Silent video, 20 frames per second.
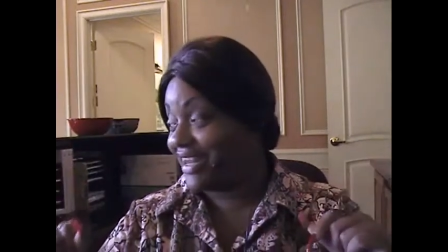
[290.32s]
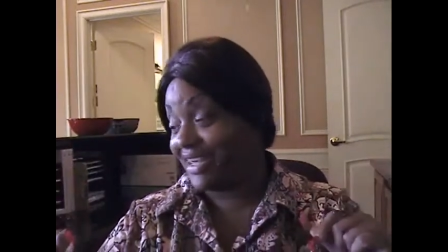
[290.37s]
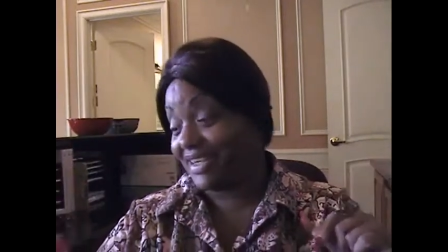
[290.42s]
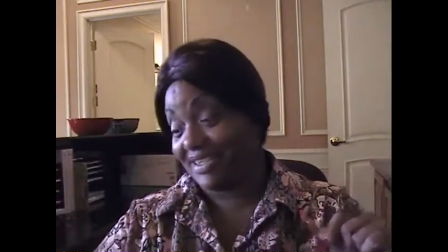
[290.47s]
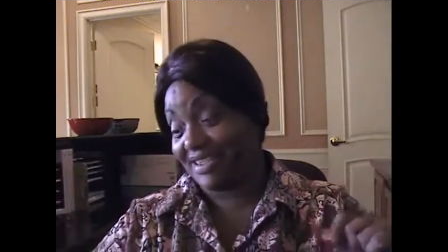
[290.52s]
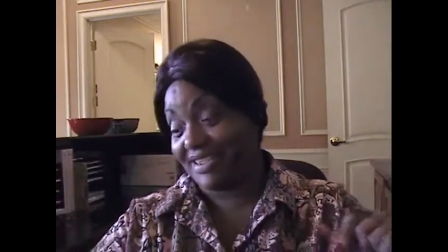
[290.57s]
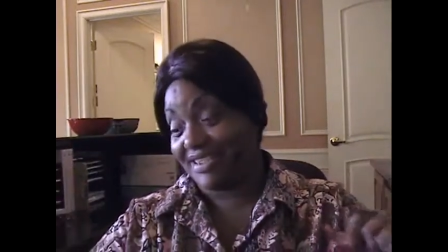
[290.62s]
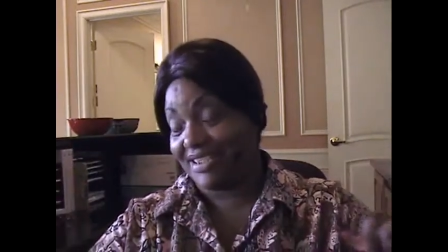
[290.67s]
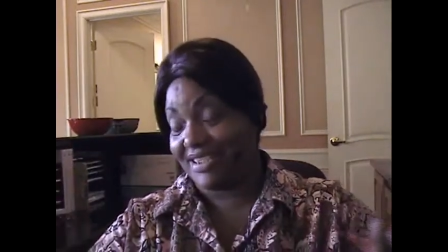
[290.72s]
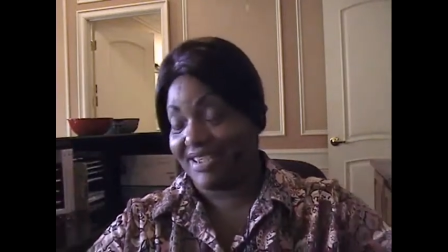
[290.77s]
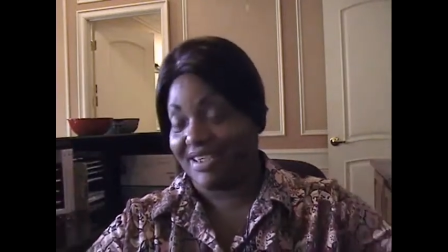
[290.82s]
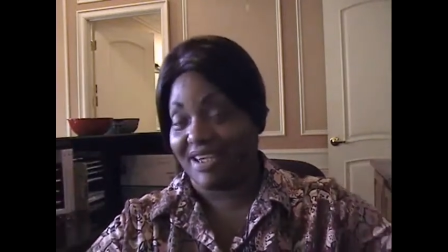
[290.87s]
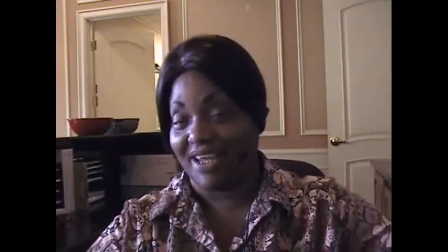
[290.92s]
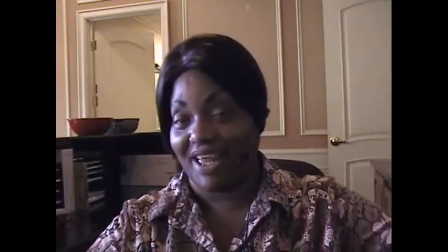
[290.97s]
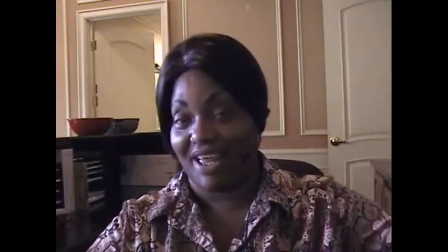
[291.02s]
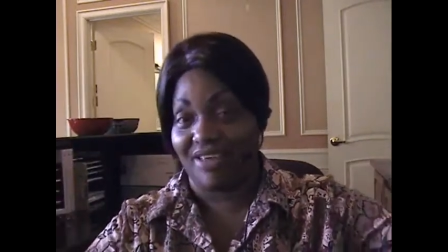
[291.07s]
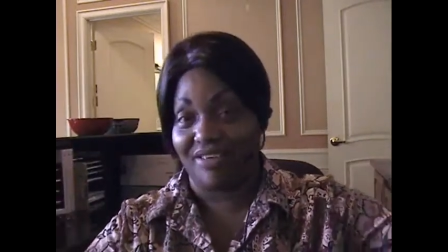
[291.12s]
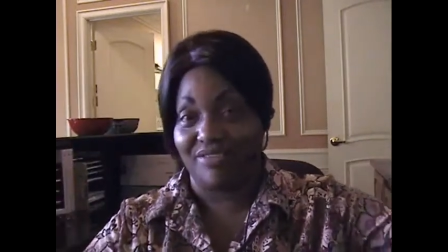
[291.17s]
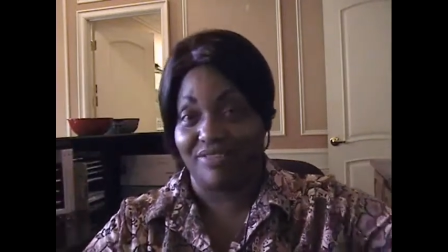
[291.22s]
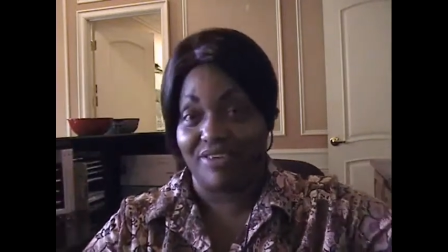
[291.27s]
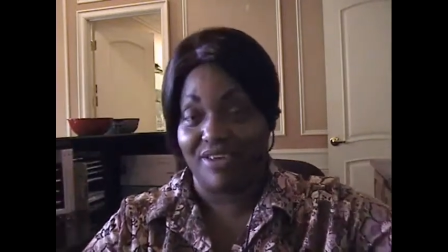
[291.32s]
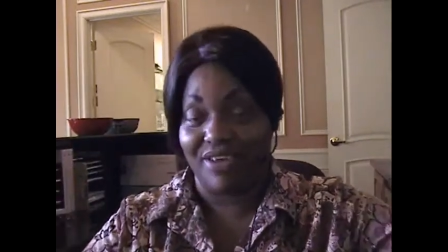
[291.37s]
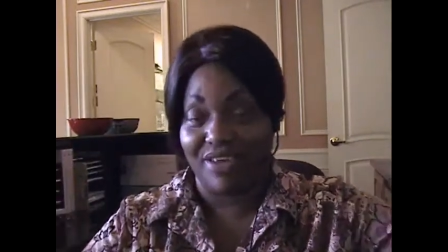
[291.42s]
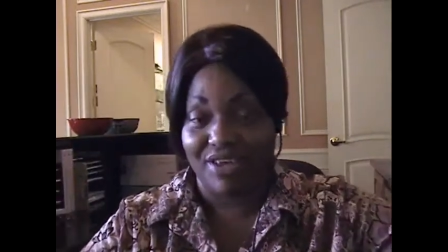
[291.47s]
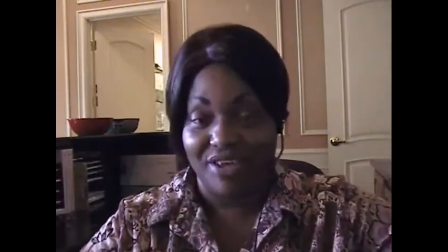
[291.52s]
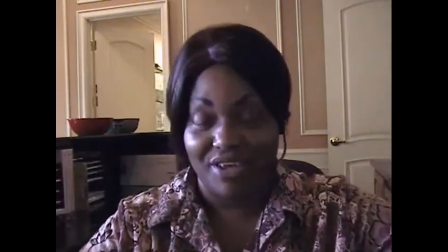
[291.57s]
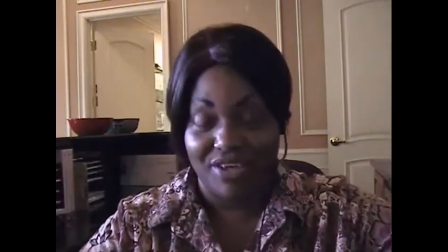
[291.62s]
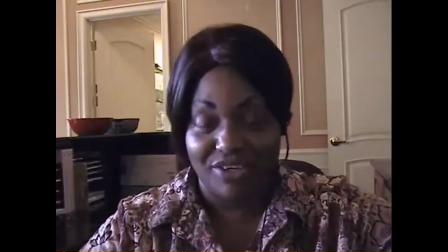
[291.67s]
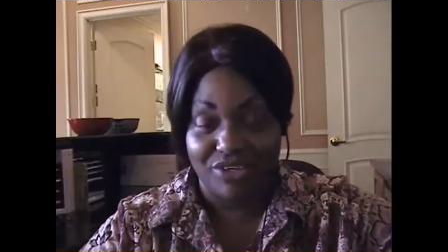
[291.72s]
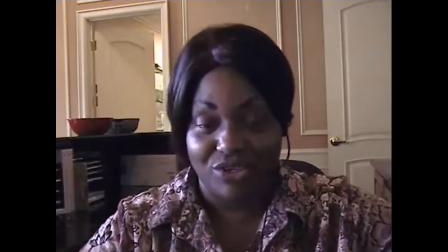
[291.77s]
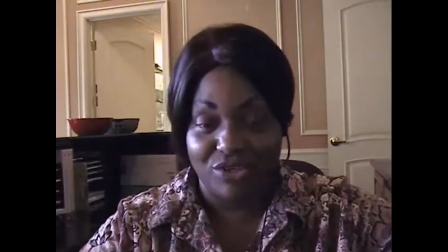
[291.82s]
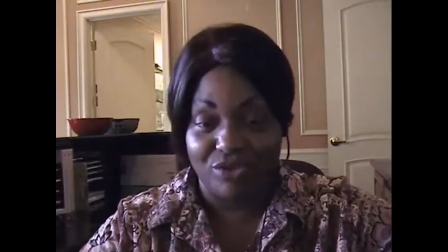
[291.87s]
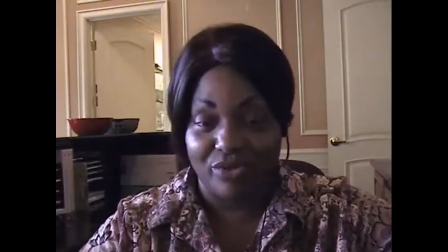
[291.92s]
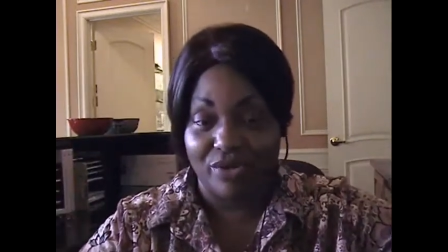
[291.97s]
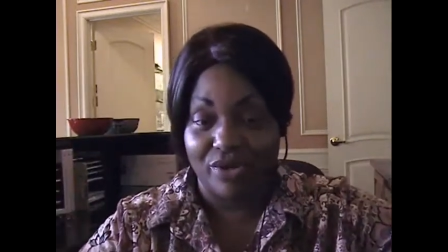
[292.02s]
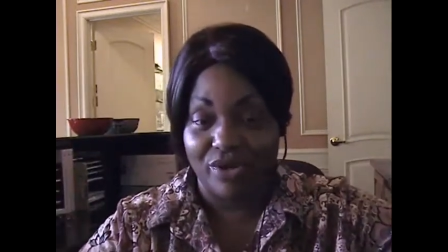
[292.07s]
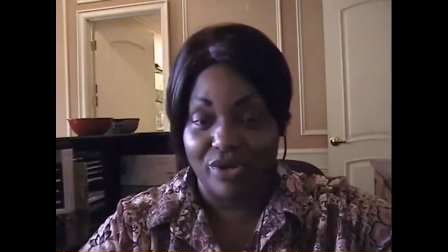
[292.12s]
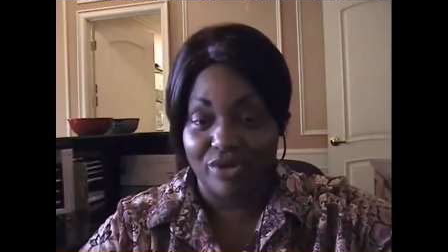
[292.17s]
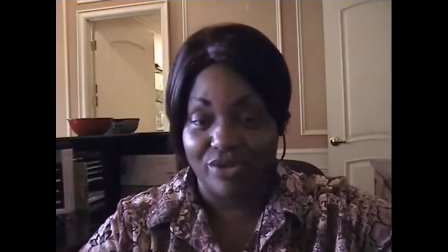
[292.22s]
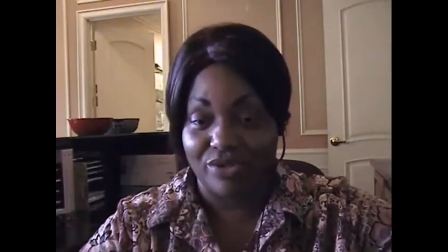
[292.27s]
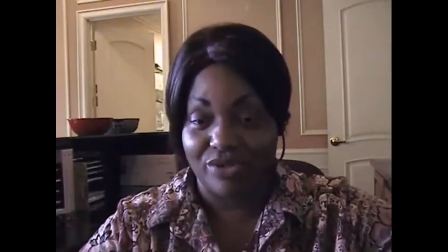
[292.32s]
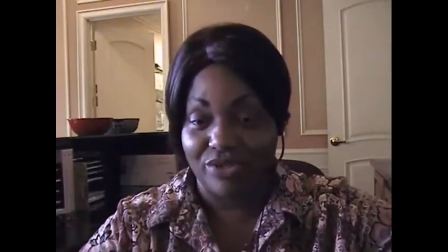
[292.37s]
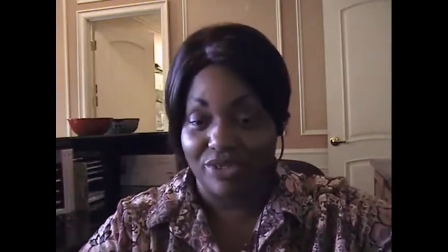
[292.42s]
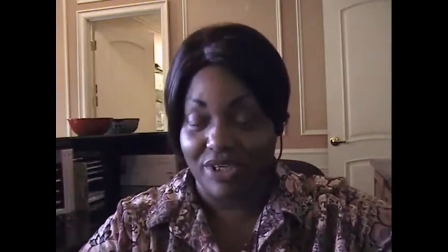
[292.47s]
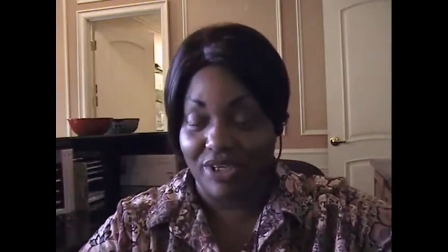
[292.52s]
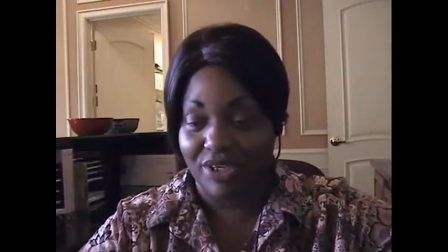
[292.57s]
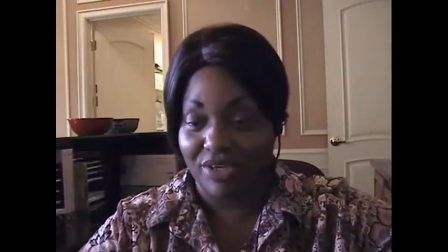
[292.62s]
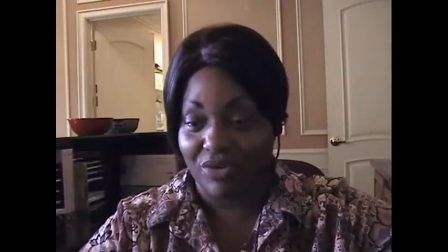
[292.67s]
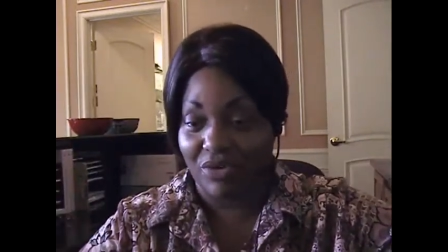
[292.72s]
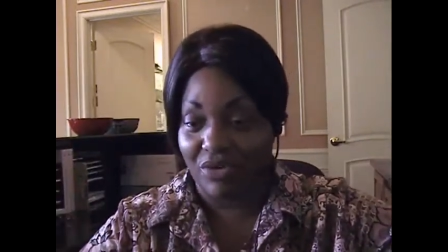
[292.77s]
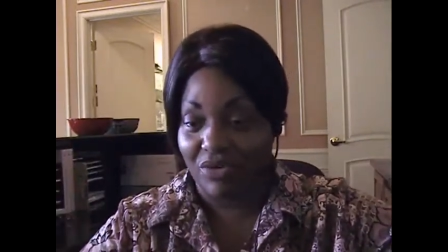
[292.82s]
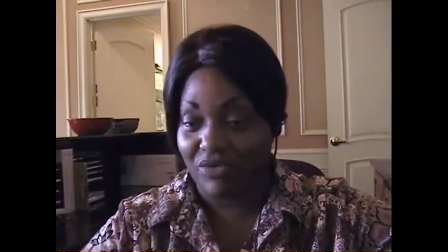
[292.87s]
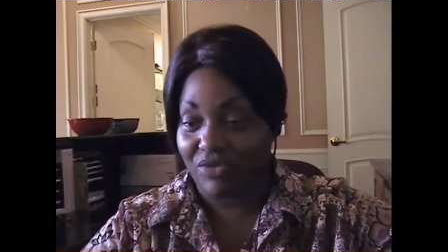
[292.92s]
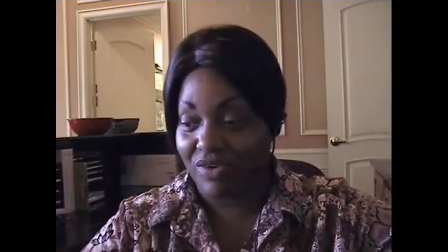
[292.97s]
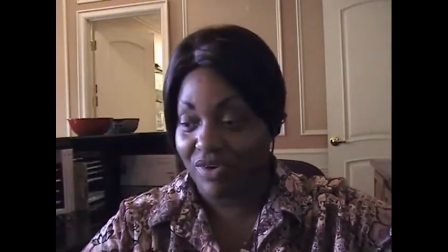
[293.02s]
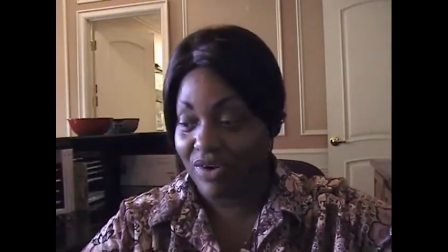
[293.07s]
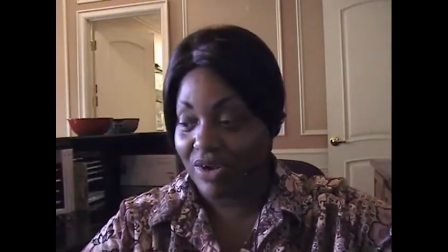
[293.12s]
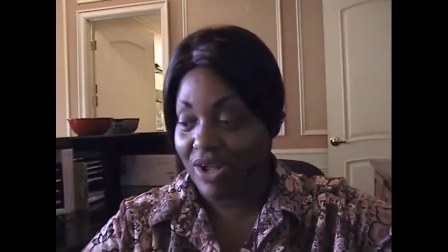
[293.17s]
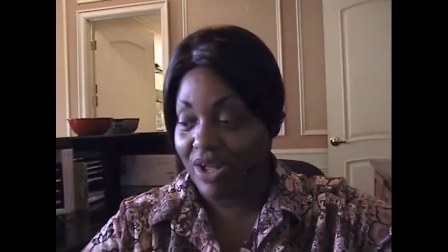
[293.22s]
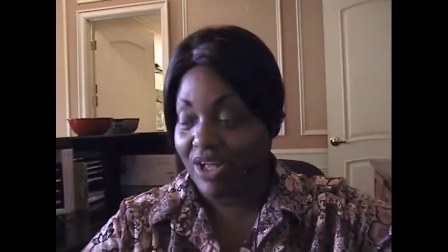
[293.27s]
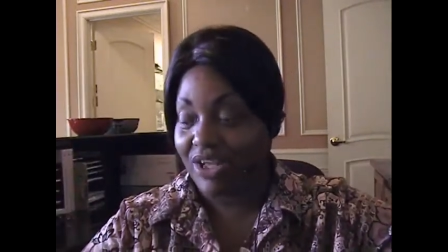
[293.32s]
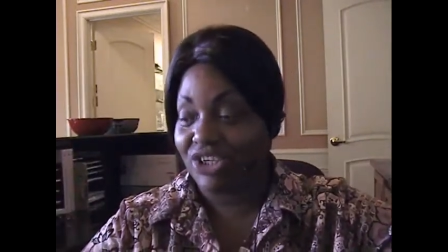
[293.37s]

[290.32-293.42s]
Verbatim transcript: lessons in life to learn to get over